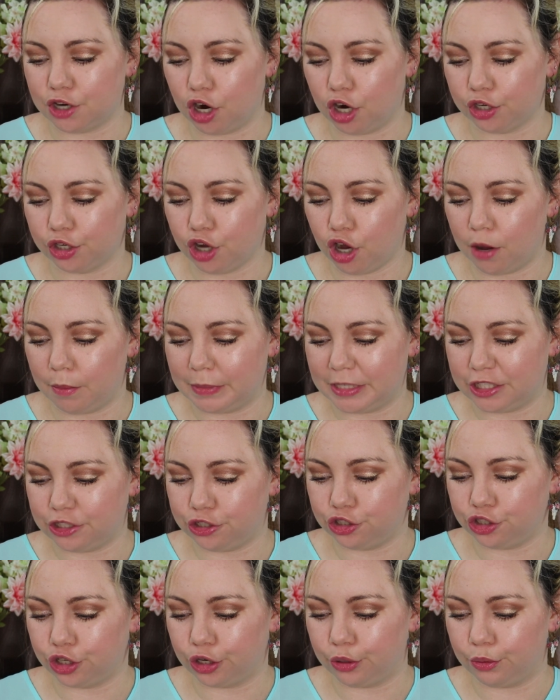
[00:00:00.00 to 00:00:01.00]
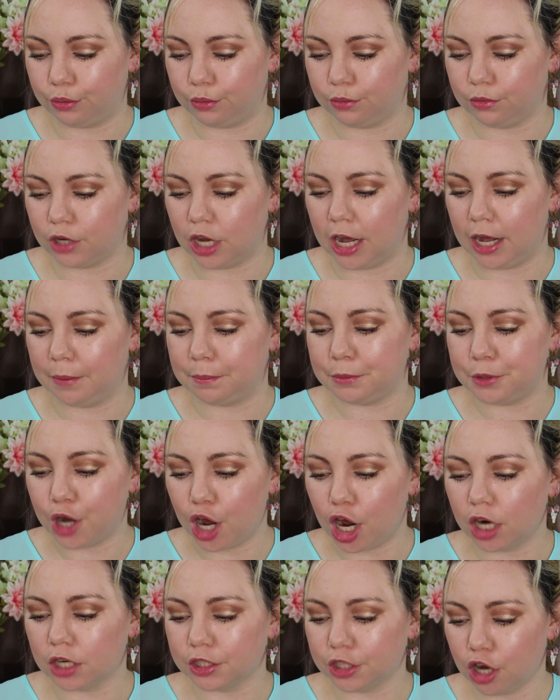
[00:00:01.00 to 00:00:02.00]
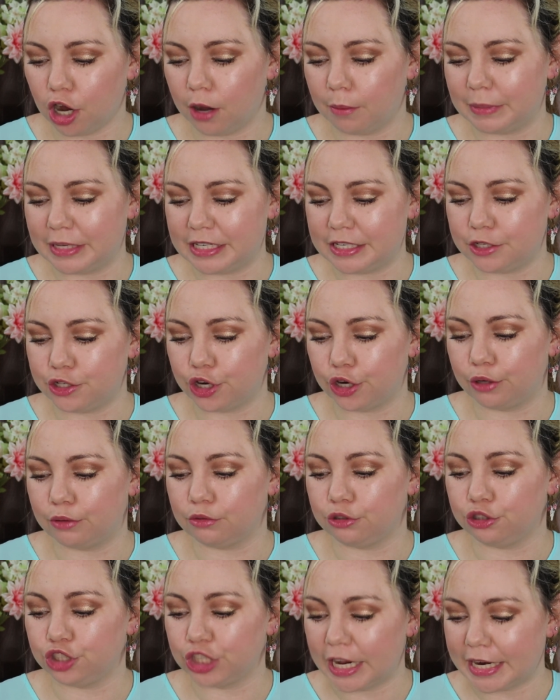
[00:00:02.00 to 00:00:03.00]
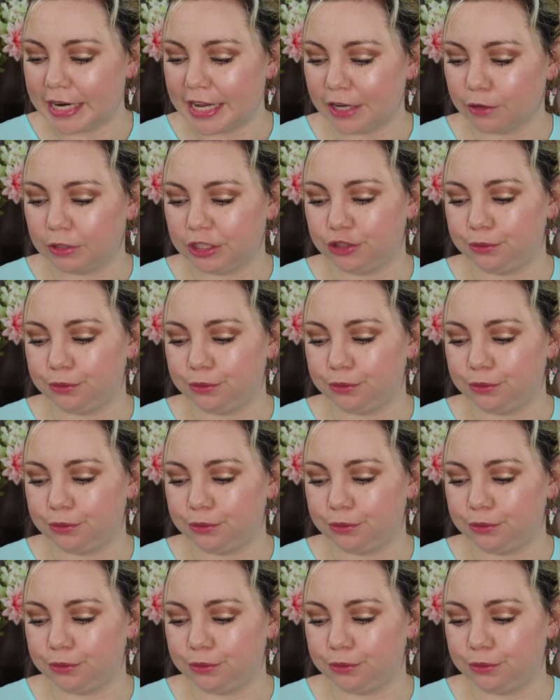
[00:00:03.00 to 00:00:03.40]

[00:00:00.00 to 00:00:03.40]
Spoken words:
non-comedogenic,